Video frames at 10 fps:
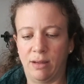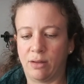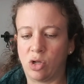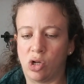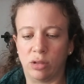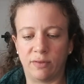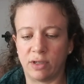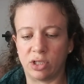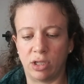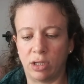called for
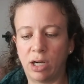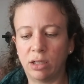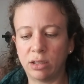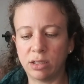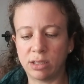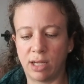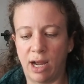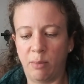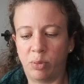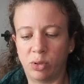certain colors.
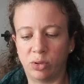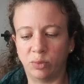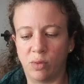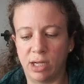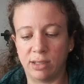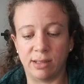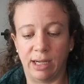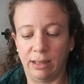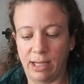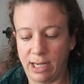I pulled ones that I
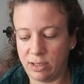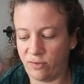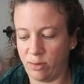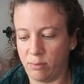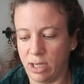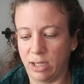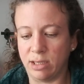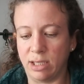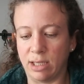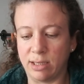liked from my
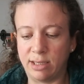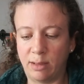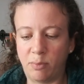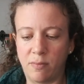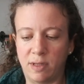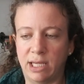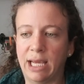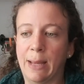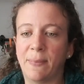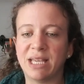DMC
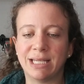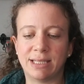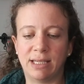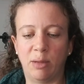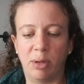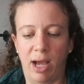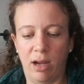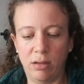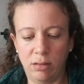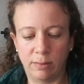
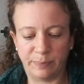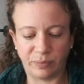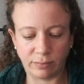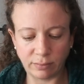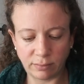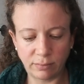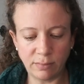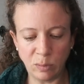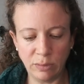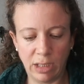pile.
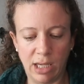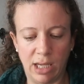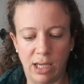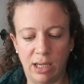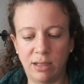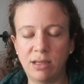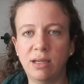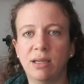And